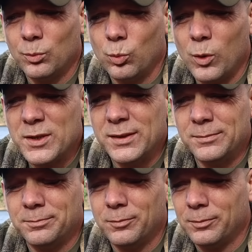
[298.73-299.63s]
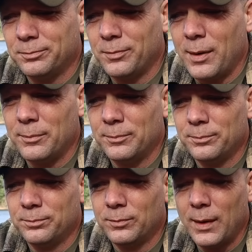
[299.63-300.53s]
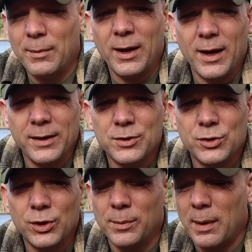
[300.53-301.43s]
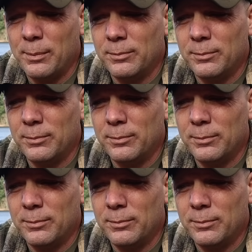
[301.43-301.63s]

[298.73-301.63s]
wasn't I mean, I didn't shoot at my